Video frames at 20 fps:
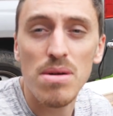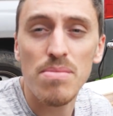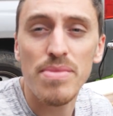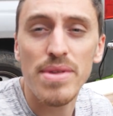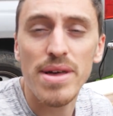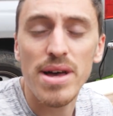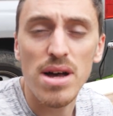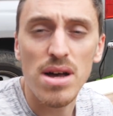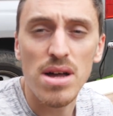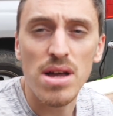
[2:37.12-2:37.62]
up
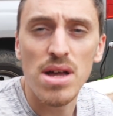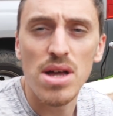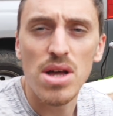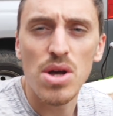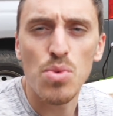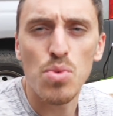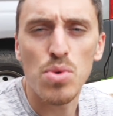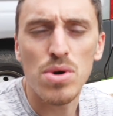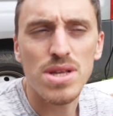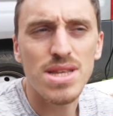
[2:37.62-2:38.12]
there
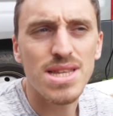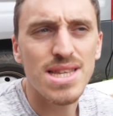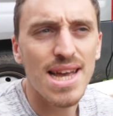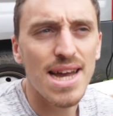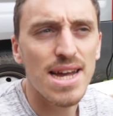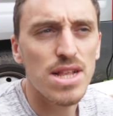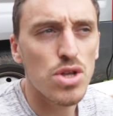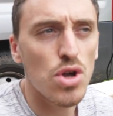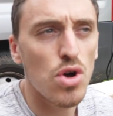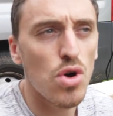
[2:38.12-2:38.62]
were
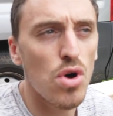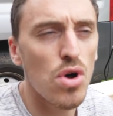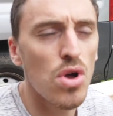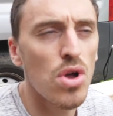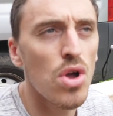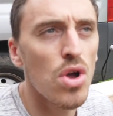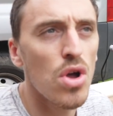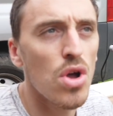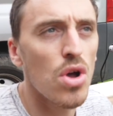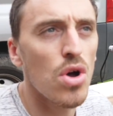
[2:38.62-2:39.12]
sat
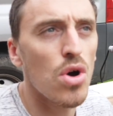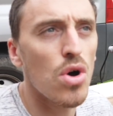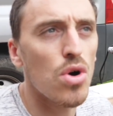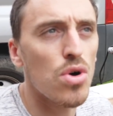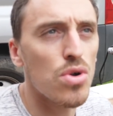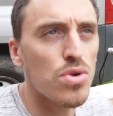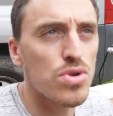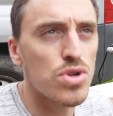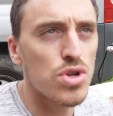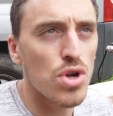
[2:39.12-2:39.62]

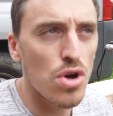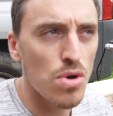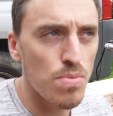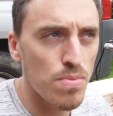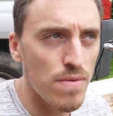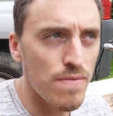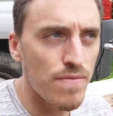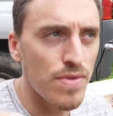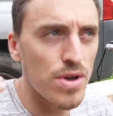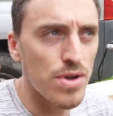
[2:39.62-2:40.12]
on
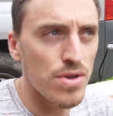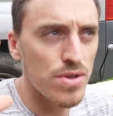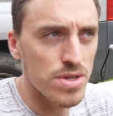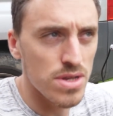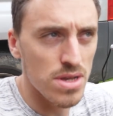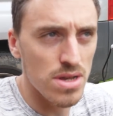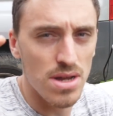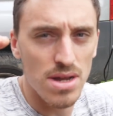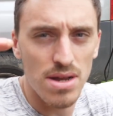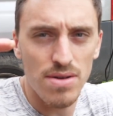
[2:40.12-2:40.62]
top of those